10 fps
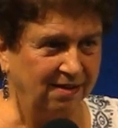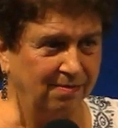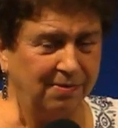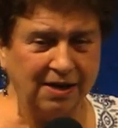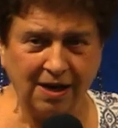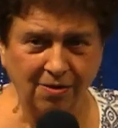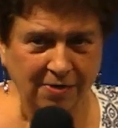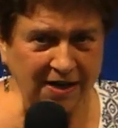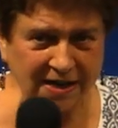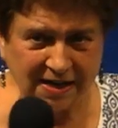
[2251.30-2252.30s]
But I
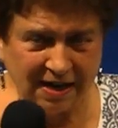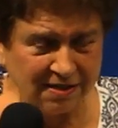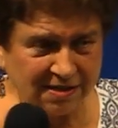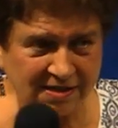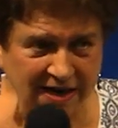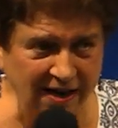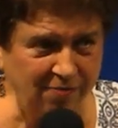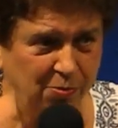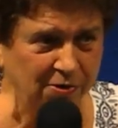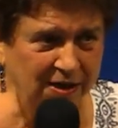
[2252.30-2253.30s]
already got
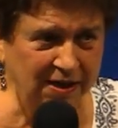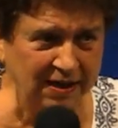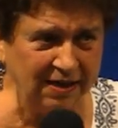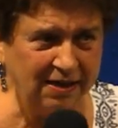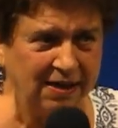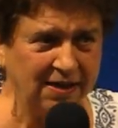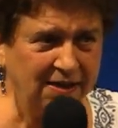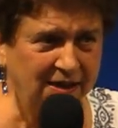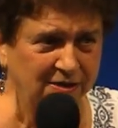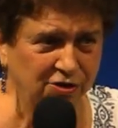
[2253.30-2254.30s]
saved, born again. I
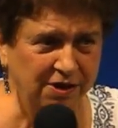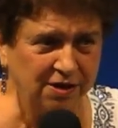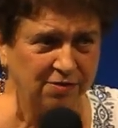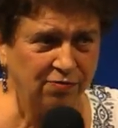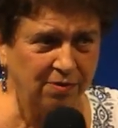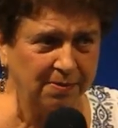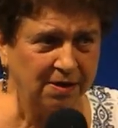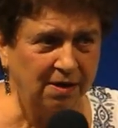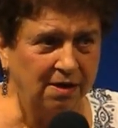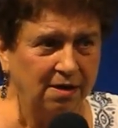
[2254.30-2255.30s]
got transformed.
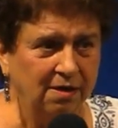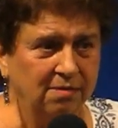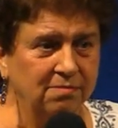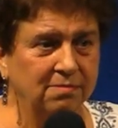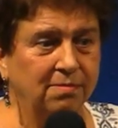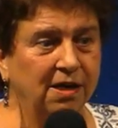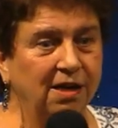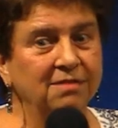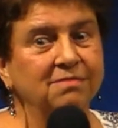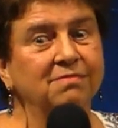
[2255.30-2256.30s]

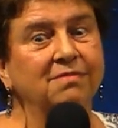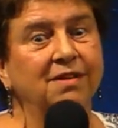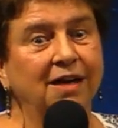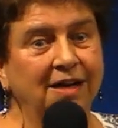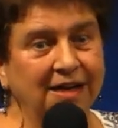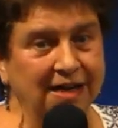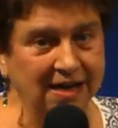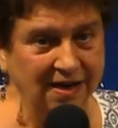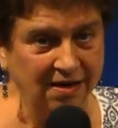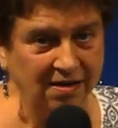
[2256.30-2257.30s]
But
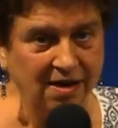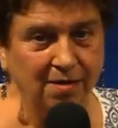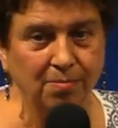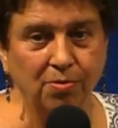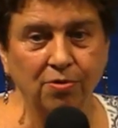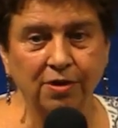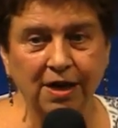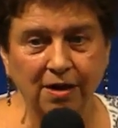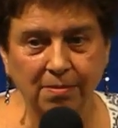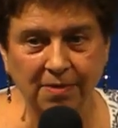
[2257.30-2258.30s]
again, I'm pouring
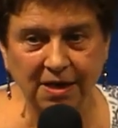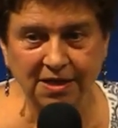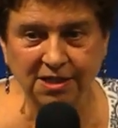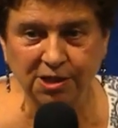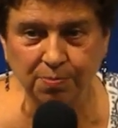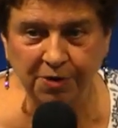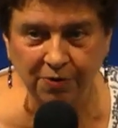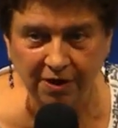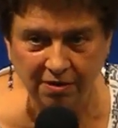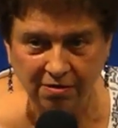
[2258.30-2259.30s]
out my
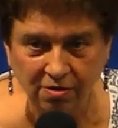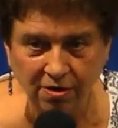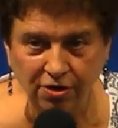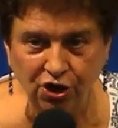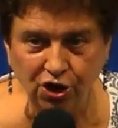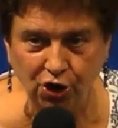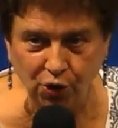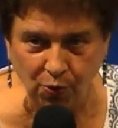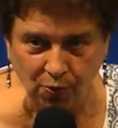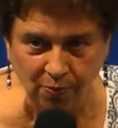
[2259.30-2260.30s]
spirit on
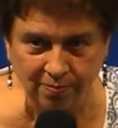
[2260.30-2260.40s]
you.